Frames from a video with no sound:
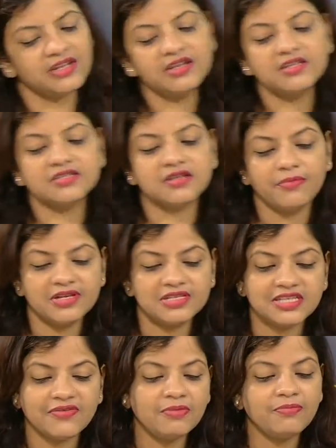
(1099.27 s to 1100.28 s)
is coming.
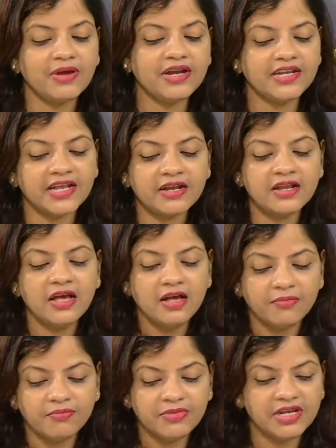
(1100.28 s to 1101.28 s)
7 by 10
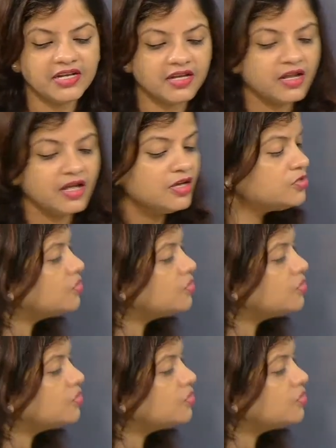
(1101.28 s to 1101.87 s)
meter. So